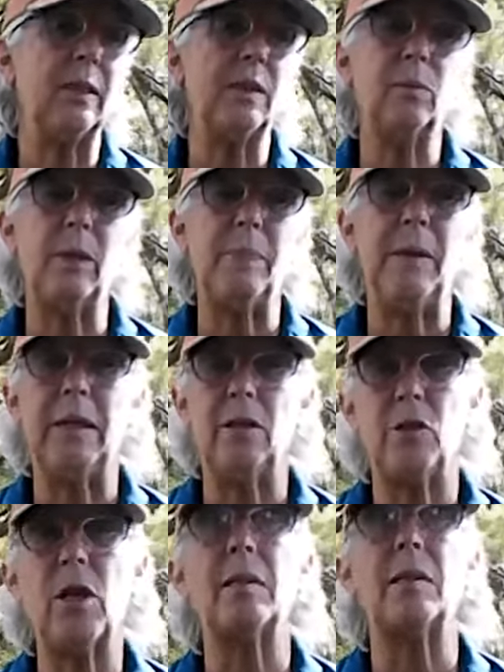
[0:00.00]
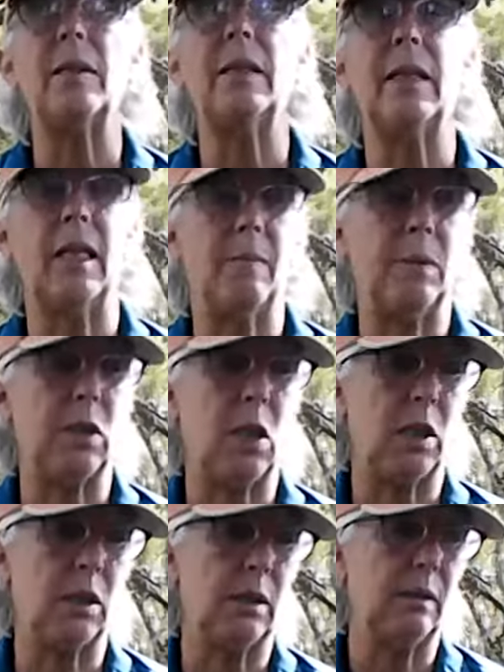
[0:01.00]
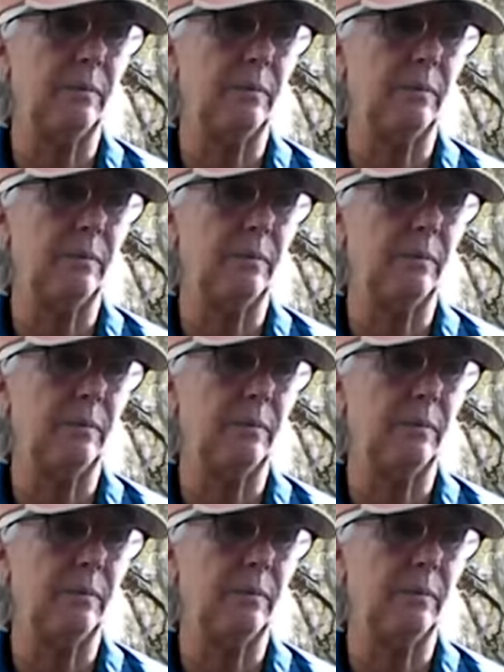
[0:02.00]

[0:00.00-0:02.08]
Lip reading: sweeping and jostling him along.